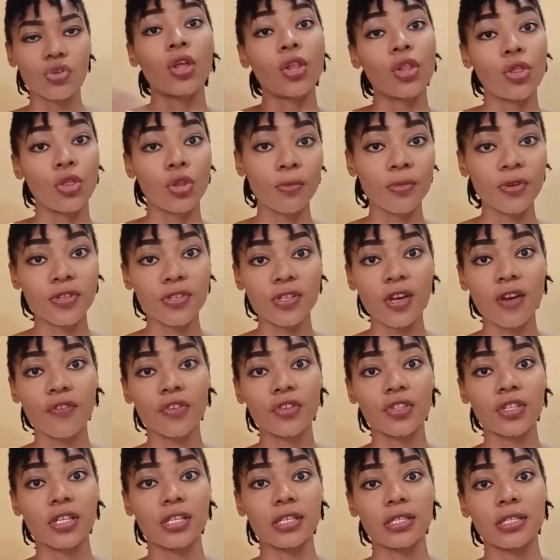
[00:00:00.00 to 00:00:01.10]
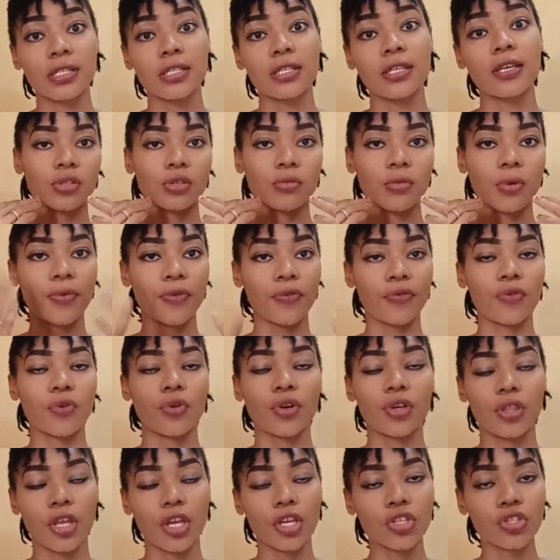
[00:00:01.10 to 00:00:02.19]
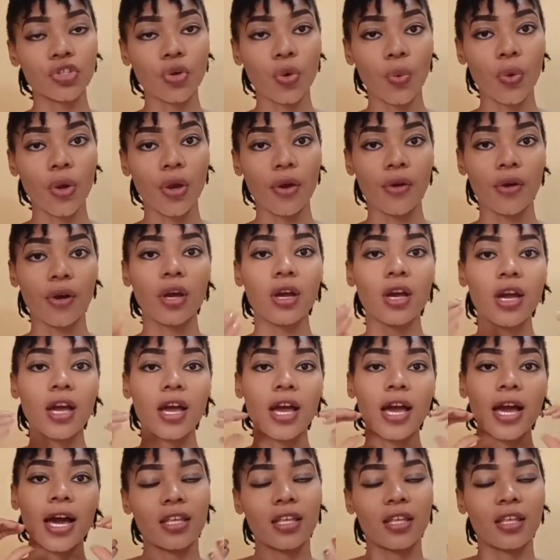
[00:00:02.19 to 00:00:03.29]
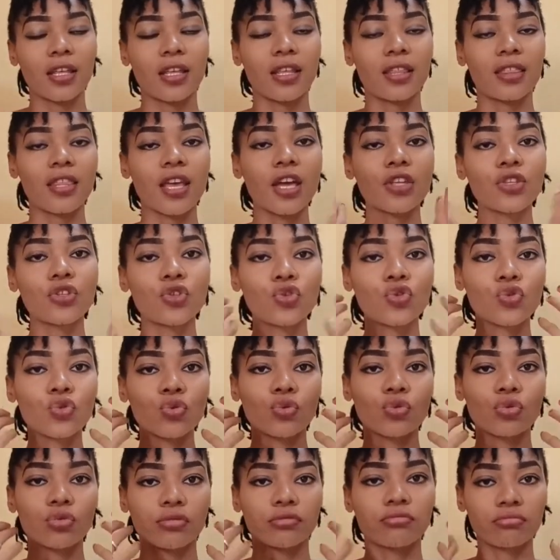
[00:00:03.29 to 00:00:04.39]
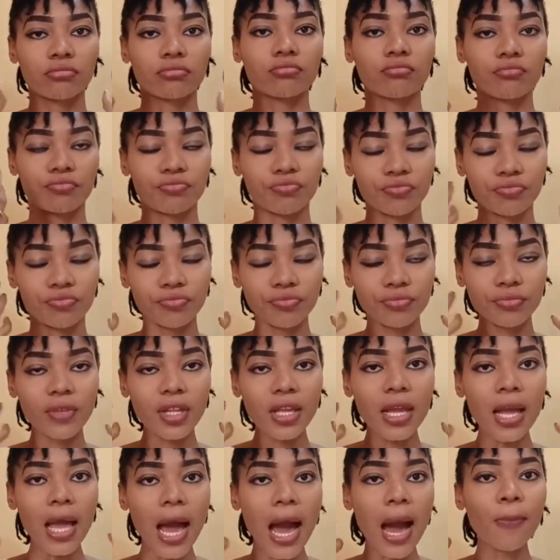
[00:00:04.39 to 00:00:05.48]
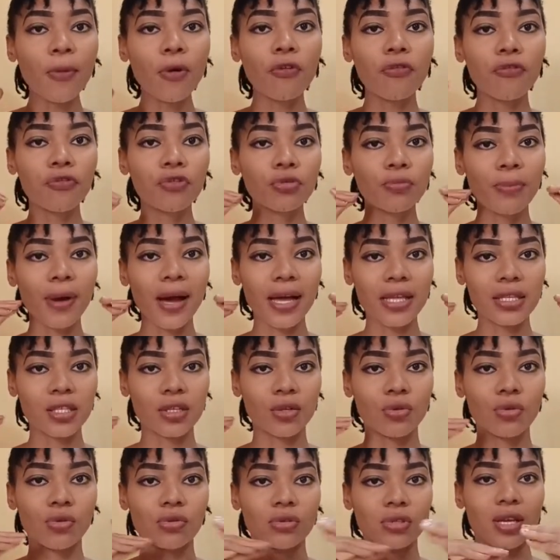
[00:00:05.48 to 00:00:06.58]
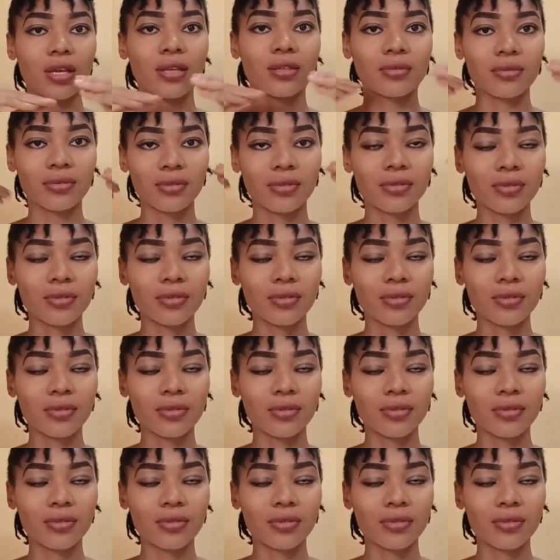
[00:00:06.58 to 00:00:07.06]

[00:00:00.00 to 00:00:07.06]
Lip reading: Number 7 is, maybe if you're a denture wearer, it tends to harbor food particles, and